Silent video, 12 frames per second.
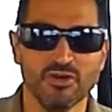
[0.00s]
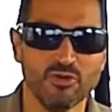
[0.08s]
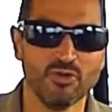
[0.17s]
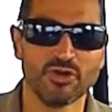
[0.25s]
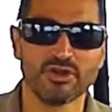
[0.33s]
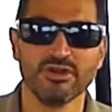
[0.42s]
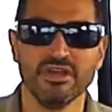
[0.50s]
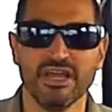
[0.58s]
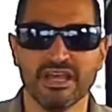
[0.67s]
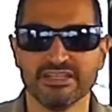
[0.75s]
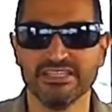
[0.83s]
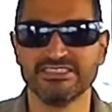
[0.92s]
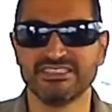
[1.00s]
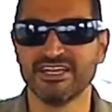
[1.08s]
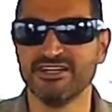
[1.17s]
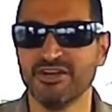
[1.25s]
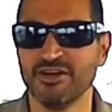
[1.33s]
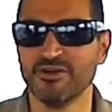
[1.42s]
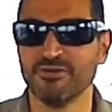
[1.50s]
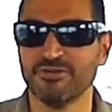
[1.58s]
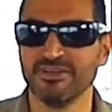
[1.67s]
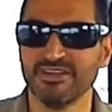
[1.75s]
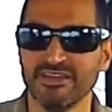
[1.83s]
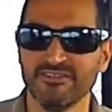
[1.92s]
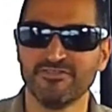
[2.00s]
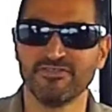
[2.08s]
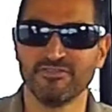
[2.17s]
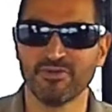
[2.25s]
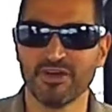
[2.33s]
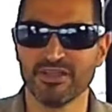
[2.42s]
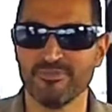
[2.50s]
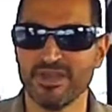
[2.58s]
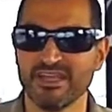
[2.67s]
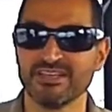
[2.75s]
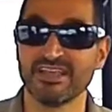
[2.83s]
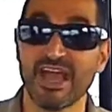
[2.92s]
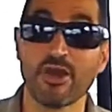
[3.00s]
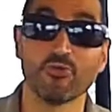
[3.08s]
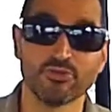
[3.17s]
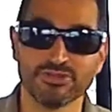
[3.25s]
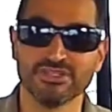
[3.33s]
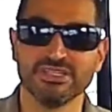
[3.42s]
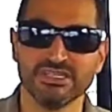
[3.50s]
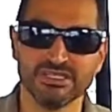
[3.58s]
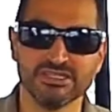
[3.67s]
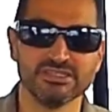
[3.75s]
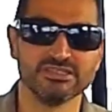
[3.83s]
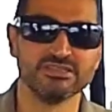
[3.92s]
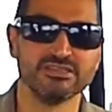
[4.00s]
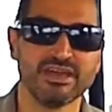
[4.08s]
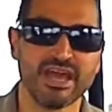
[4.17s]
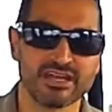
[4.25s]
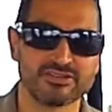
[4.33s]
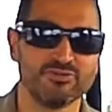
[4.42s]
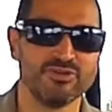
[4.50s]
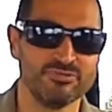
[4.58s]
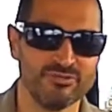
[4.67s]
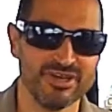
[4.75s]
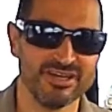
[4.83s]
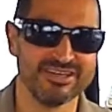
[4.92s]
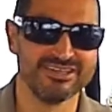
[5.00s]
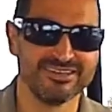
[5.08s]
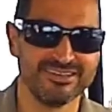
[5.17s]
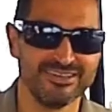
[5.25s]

Or at least they know if while they may outwardly act one way,